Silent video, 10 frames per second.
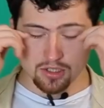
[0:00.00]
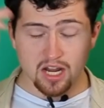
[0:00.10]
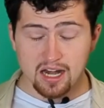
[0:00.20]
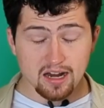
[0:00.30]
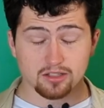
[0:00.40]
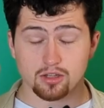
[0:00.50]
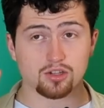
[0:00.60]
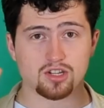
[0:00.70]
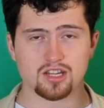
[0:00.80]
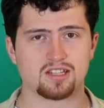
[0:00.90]
Gen X
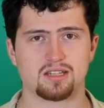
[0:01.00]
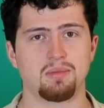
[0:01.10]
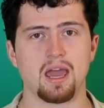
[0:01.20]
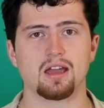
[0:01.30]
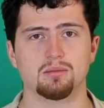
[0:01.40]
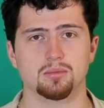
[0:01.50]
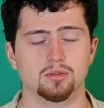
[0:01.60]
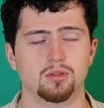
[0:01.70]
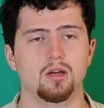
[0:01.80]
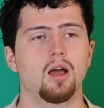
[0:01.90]
logic is
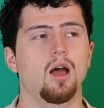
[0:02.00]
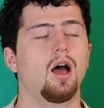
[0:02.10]
impeccable. So I